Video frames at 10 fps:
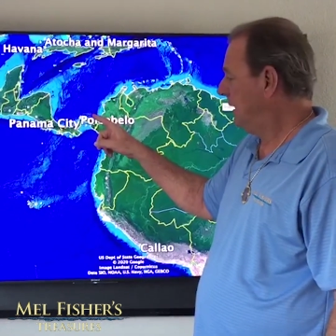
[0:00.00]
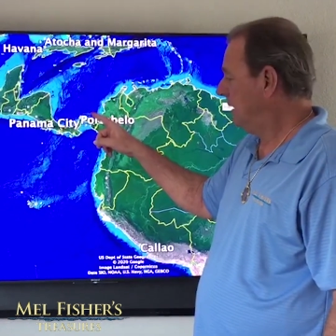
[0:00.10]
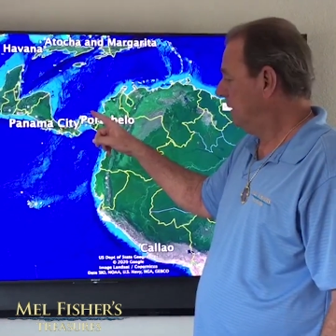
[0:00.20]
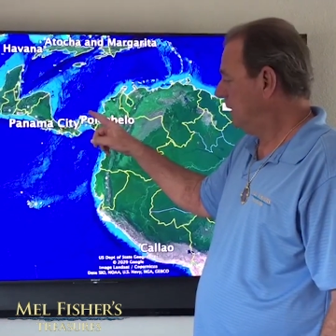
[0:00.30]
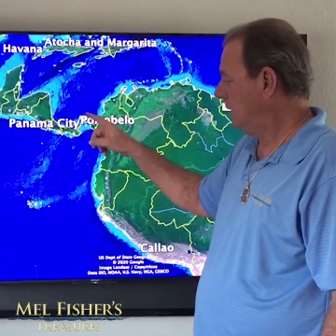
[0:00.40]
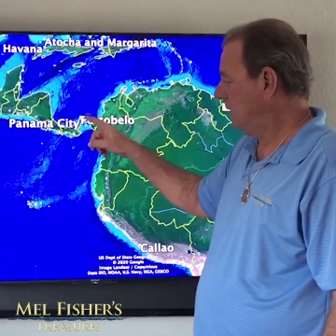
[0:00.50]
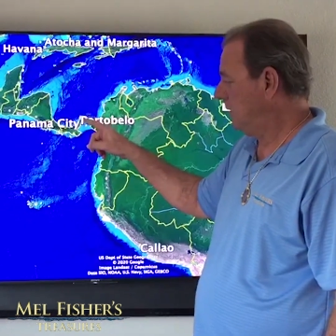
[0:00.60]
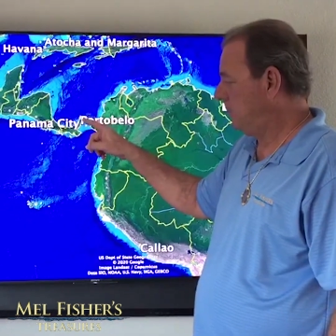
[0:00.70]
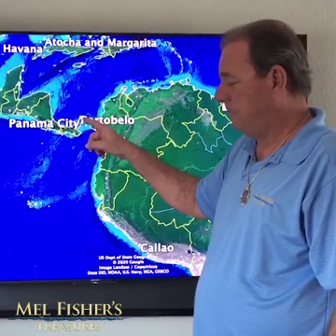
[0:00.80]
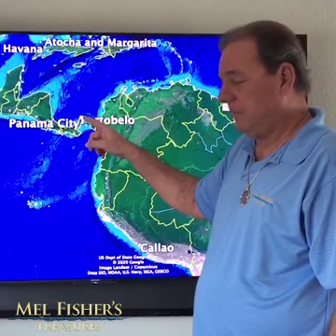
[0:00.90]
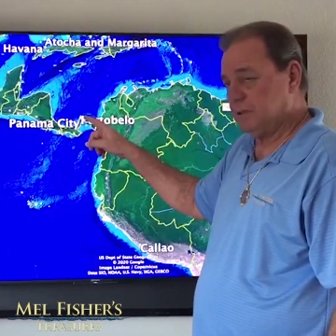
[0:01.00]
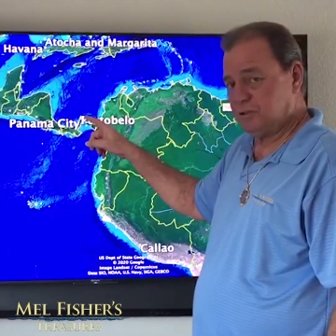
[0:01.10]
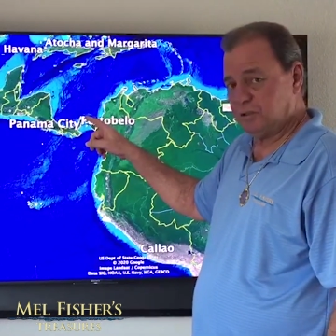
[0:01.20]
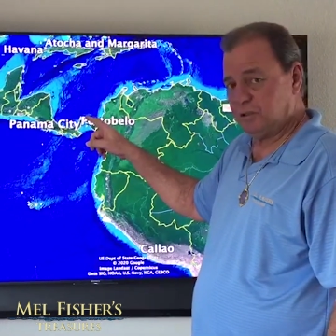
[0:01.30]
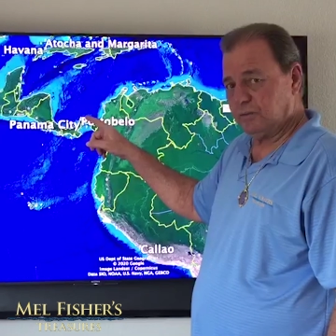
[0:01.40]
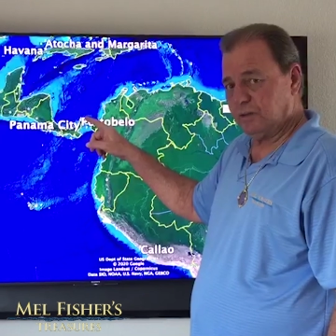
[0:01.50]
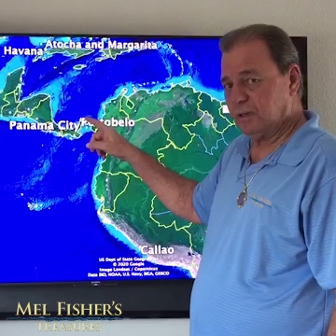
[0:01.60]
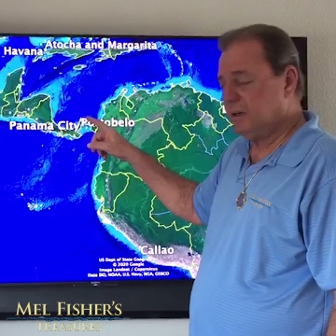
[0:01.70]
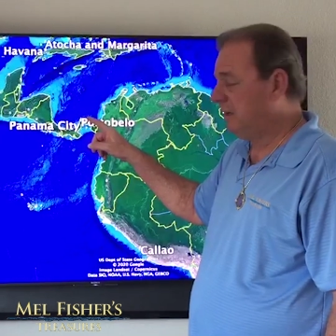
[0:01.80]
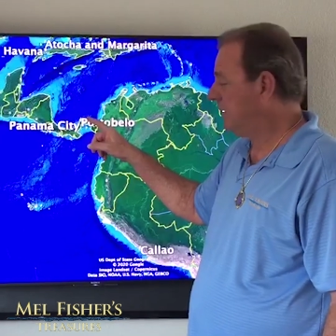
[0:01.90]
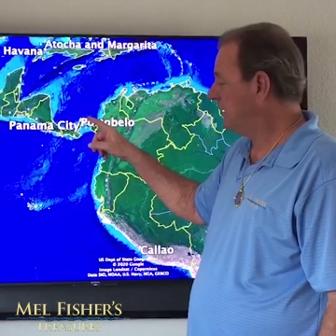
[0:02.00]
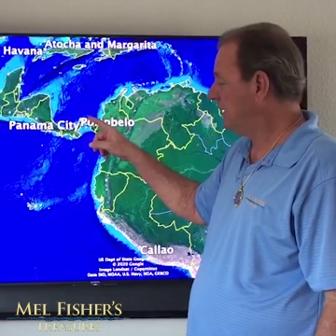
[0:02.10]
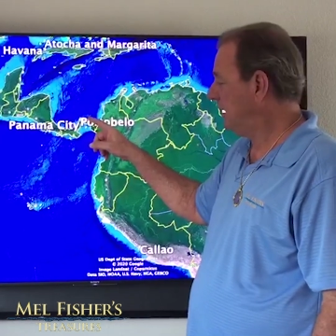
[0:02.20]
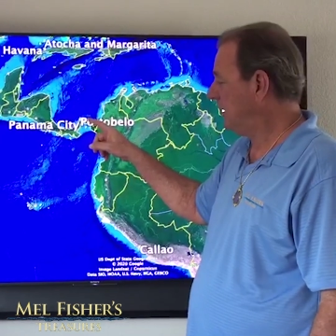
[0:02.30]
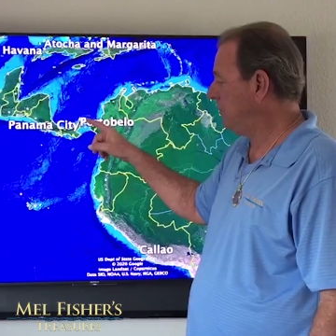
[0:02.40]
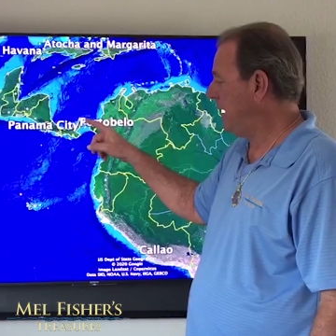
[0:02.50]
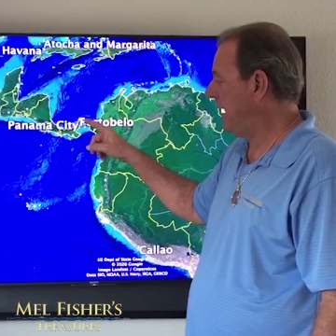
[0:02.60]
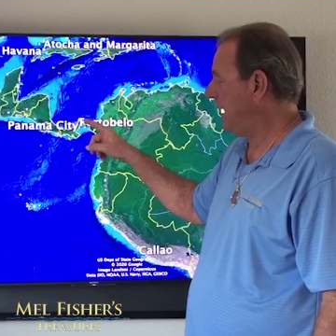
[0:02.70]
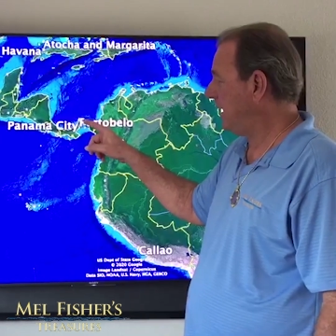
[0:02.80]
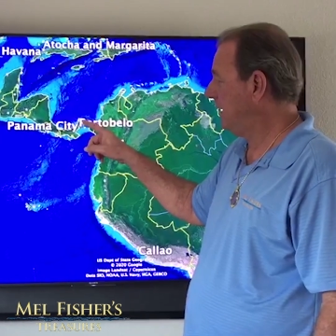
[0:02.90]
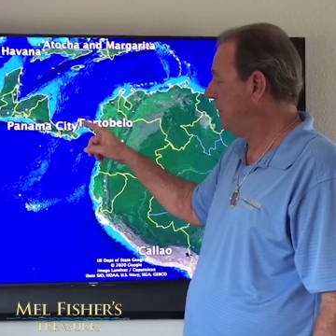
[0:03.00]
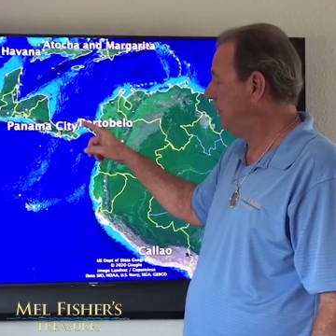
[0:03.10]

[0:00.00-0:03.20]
and load up the silver to take back.